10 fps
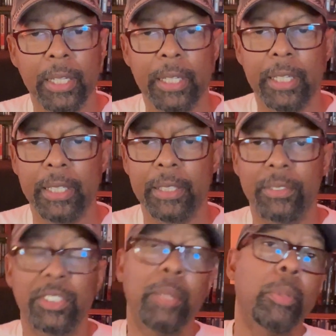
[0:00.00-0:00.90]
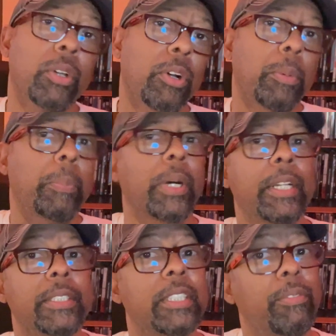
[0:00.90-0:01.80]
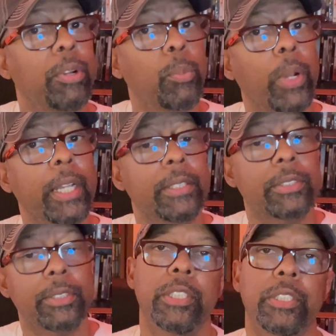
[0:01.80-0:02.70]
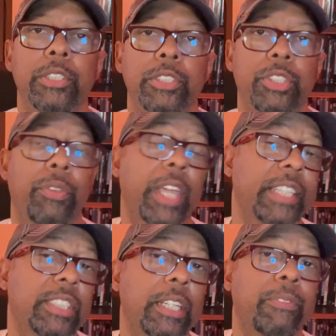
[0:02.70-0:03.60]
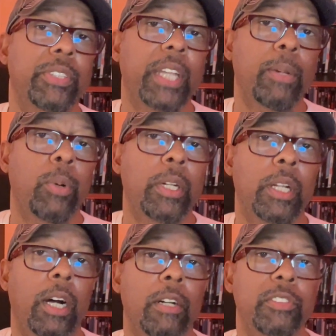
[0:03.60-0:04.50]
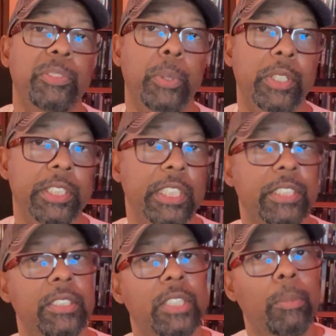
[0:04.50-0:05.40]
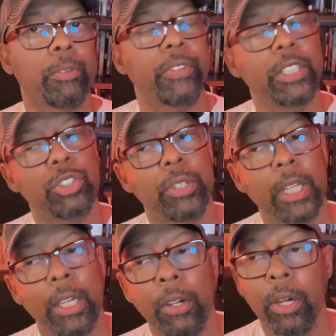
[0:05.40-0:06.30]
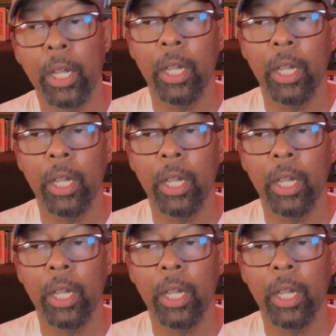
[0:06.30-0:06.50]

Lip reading: in similar but different ways. So that's it for day one of Spooky Season Double Feature here.